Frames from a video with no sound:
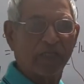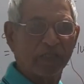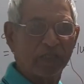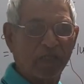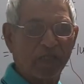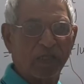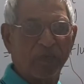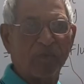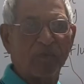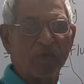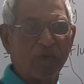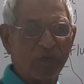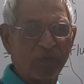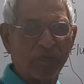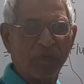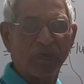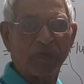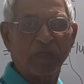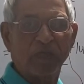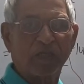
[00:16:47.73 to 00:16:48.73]
is the number of
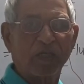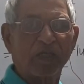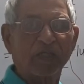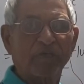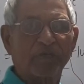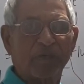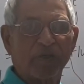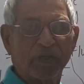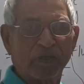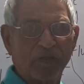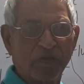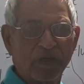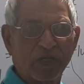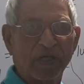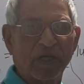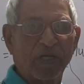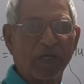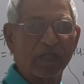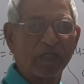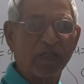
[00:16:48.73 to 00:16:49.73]
turns per unit
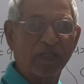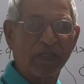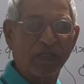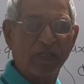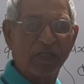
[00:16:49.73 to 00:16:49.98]
length.